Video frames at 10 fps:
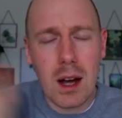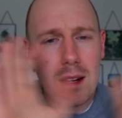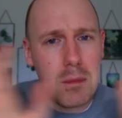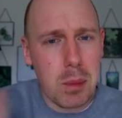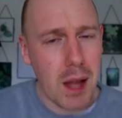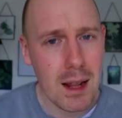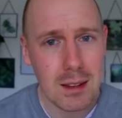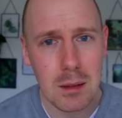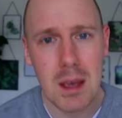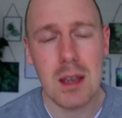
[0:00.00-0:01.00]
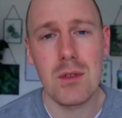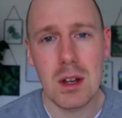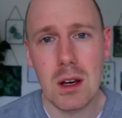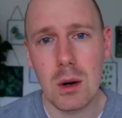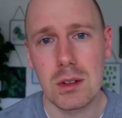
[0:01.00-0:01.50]
I didn't plan to make a
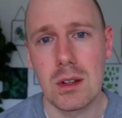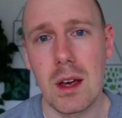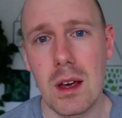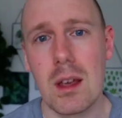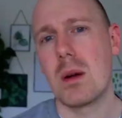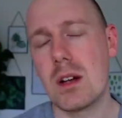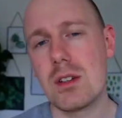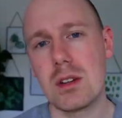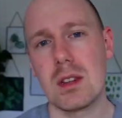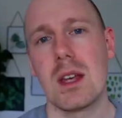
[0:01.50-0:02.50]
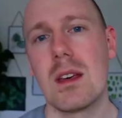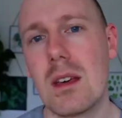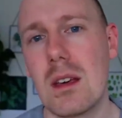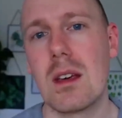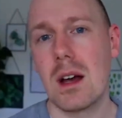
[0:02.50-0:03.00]
video today, but I just
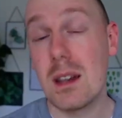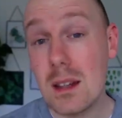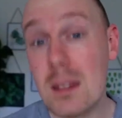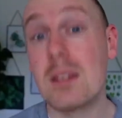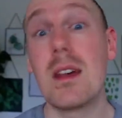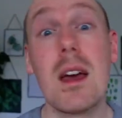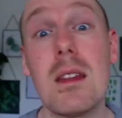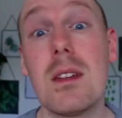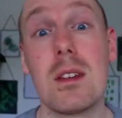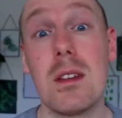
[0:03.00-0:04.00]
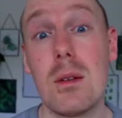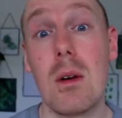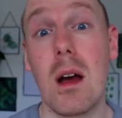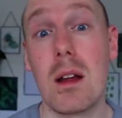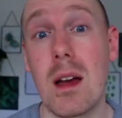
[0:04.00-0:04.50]
think I need to say this to you
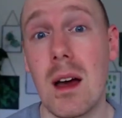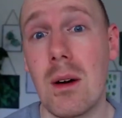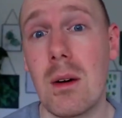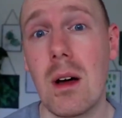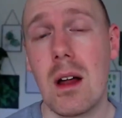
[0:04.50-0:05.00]
right now.